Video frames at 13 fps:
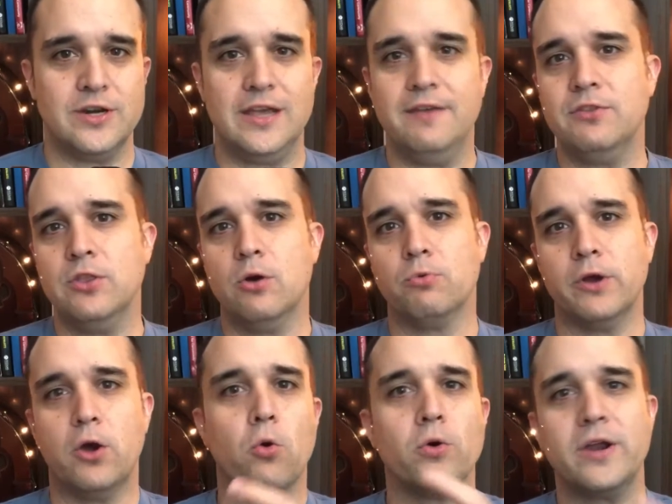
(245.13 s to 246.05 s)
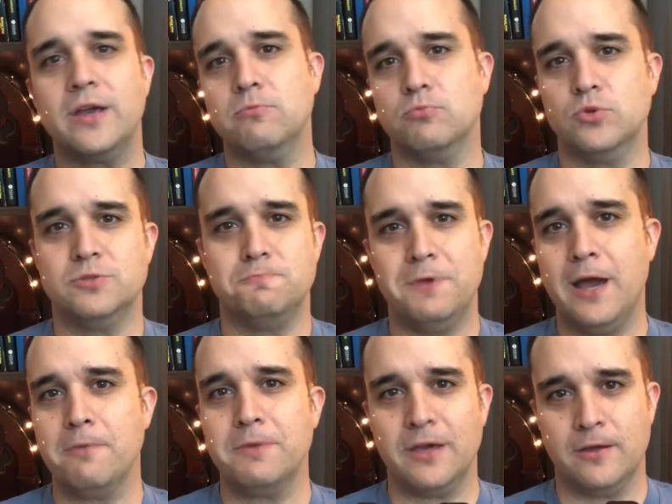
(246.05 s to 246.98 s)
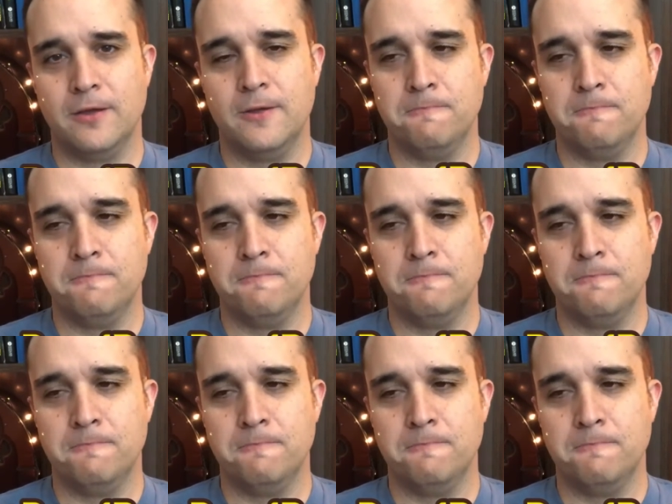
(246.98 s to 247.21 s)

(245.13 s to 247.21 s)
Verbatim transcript: Even though recording was becoming